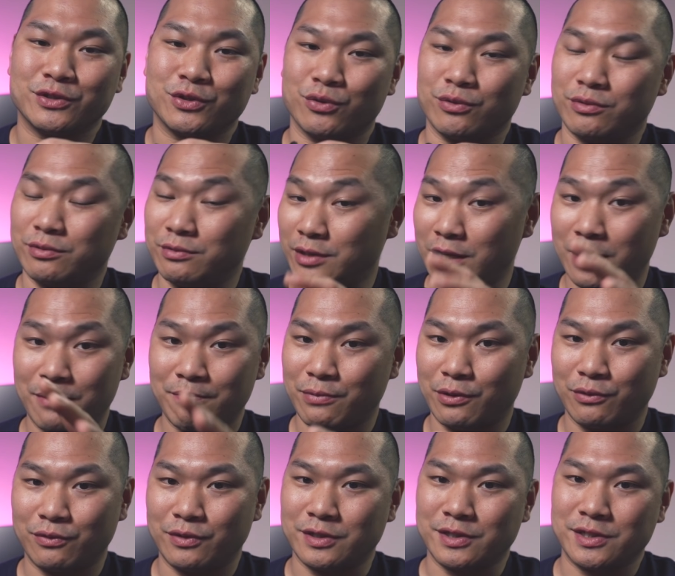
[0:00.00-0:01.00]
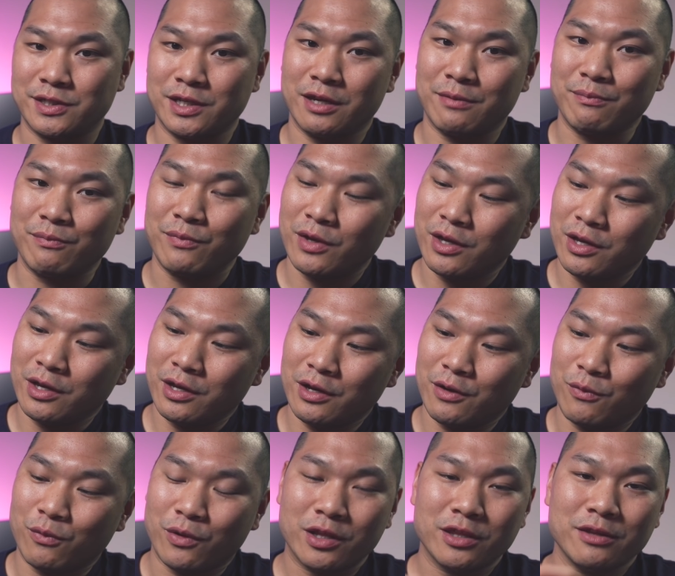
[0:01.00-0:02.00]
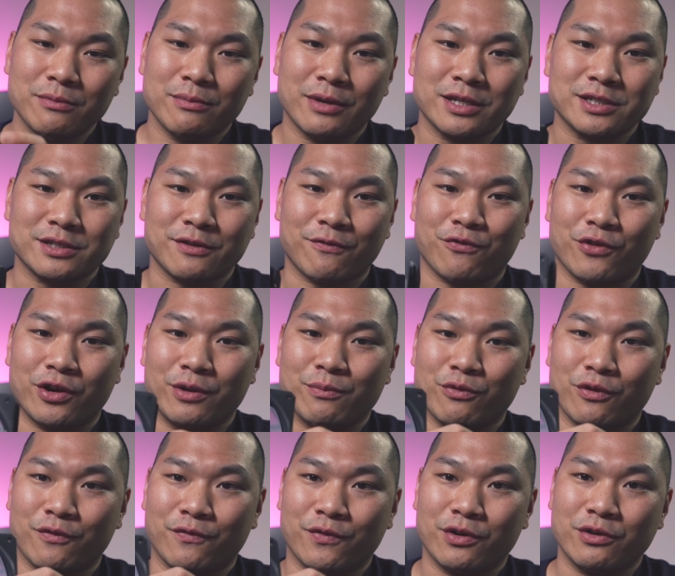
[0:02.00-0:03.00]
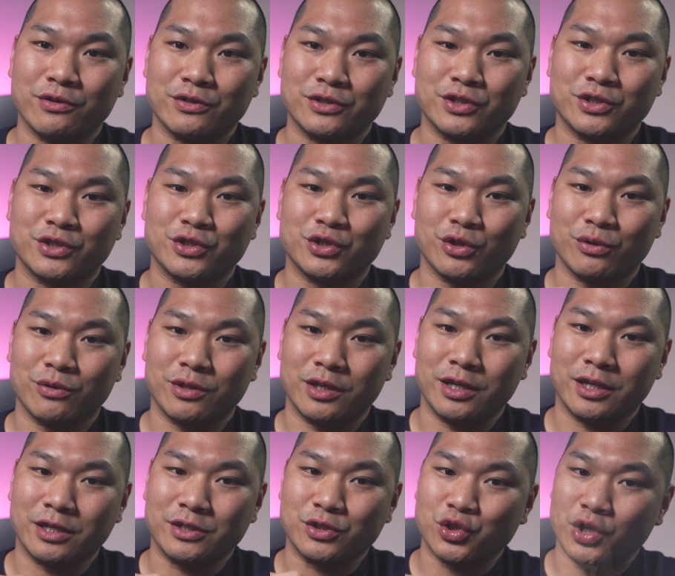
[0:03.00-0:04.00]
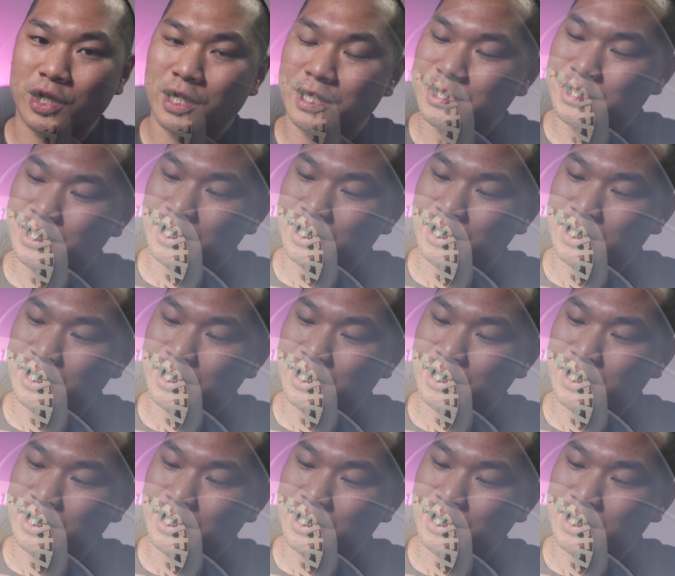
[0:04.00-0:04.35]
They're not both the same. One of them has the frame reversed, so the exhaust